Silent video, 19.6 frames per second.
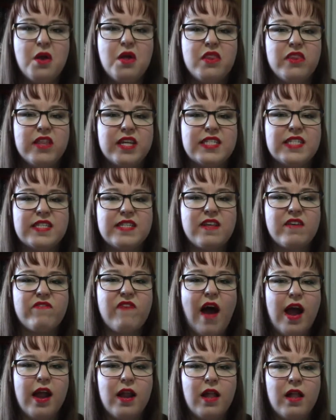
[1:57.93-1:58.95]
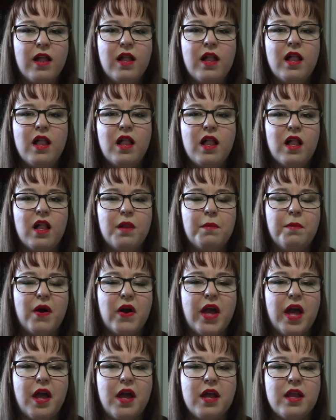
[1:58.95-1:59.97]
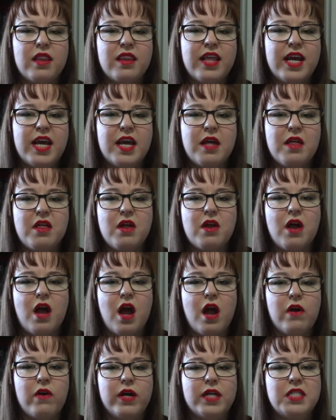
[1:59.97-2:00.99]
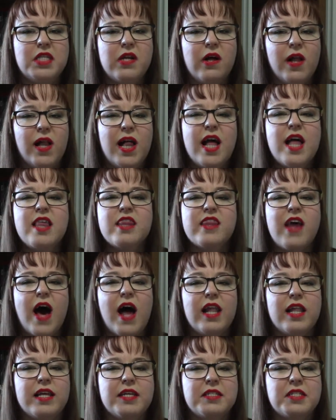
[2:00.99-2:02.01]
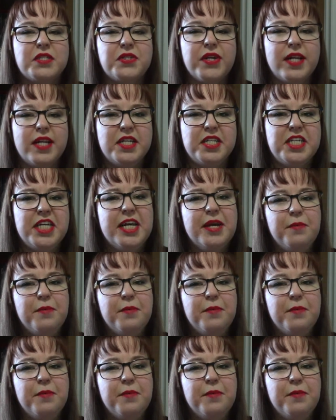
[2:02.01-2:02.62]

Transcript: This is the final book in the original Thoughtless trilogy.